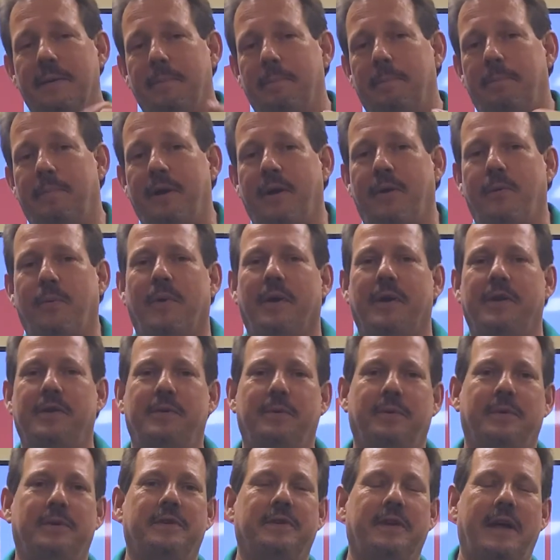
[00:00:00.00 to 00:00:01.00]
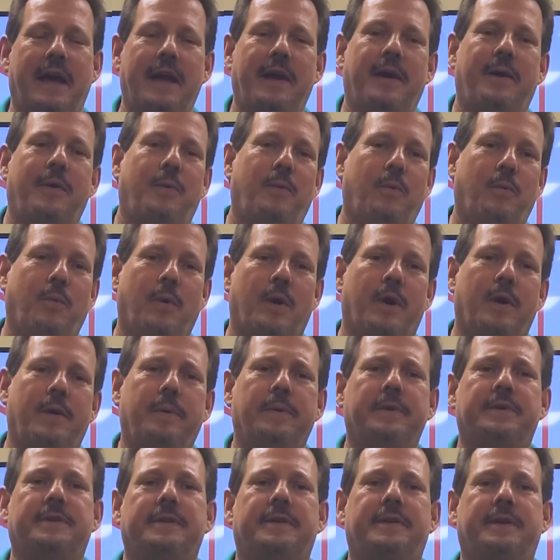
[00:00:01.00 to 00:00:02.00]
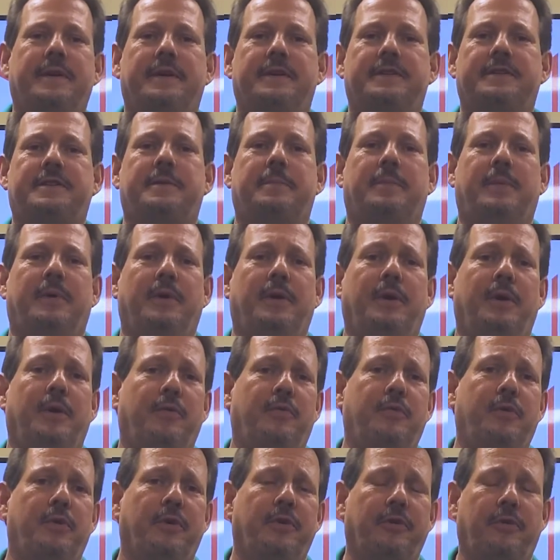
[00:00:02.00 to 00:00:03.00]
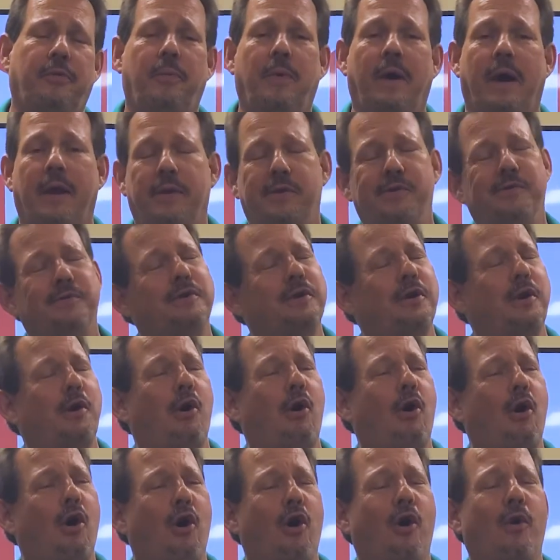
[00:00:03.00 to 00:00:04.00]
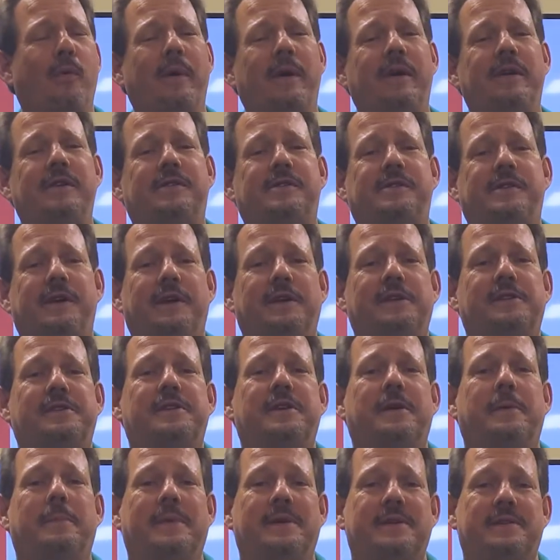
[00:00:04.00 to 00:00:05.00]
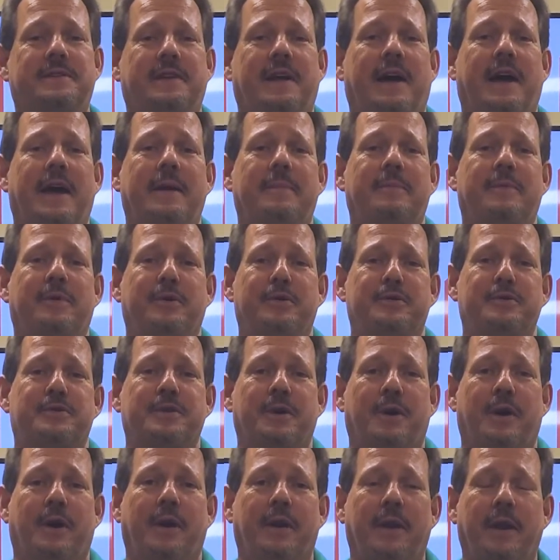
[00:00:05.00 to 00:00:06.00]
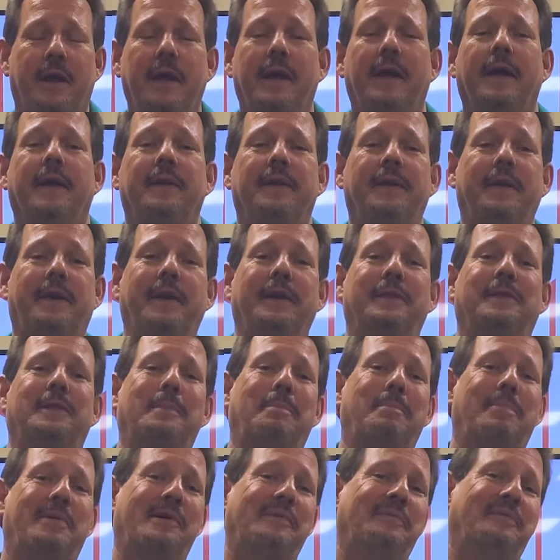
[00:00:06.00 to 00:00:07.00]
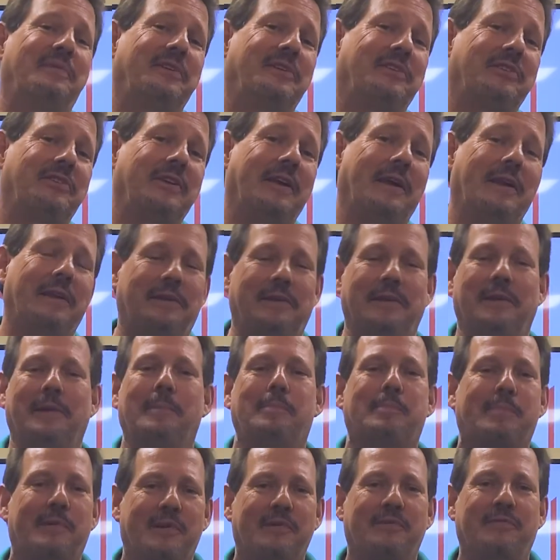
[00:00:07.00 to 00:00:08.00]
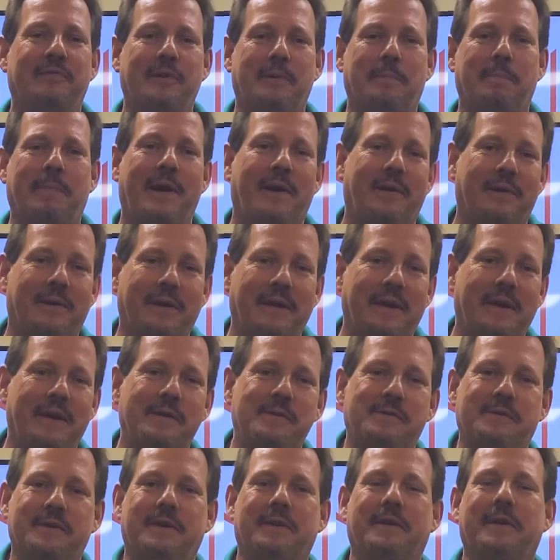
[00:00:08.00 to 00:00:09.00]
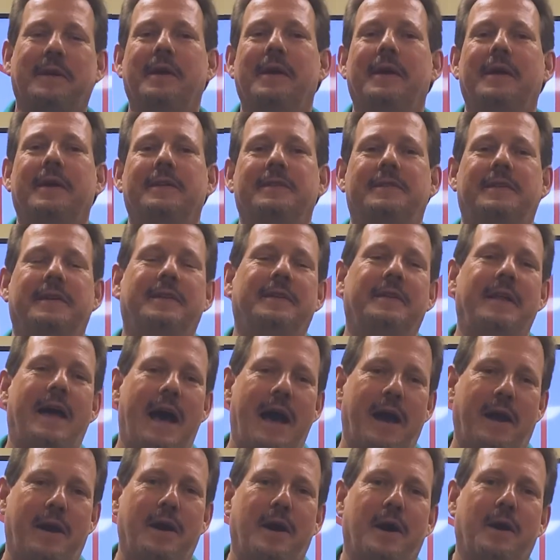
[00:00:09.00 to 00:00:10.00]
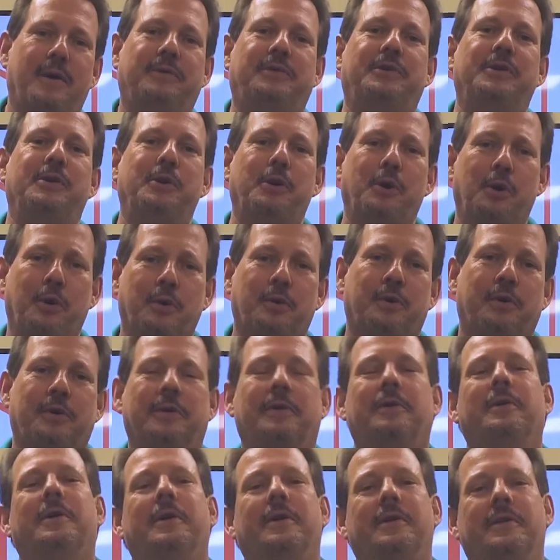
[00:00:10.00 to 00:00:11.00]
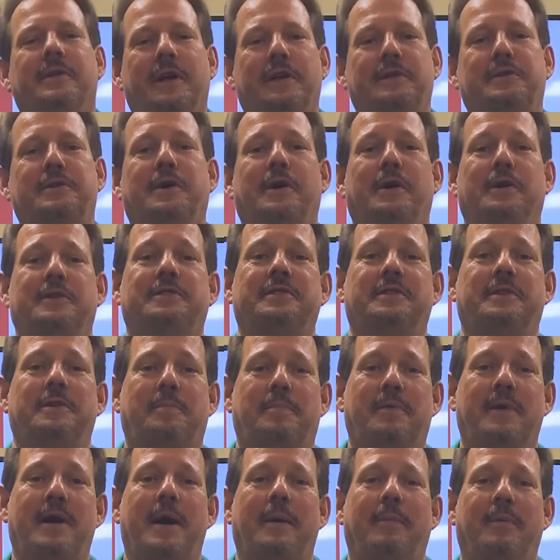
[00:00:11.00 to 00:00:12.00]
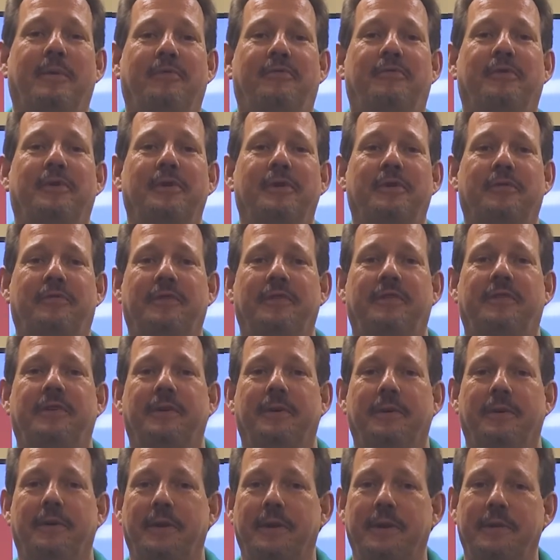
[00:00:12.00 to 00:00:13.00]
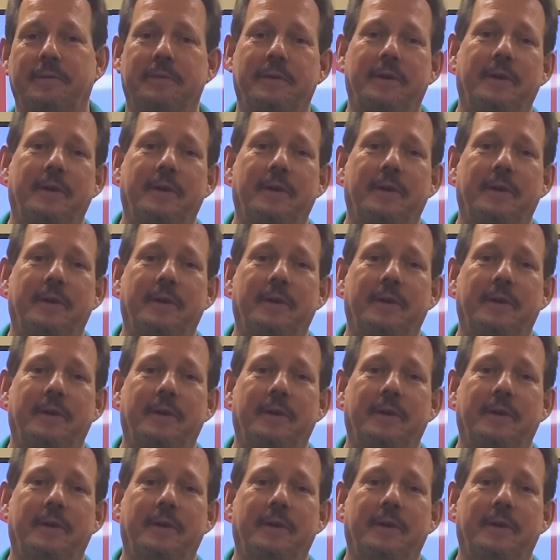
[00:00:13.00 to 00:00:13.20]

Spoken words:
Pick one you would like, work with the customer, and of course what? You can always change them as time goes on to get the perfect scent and the perfect pairing agent to knock out the odor that's causing the problem for your facility.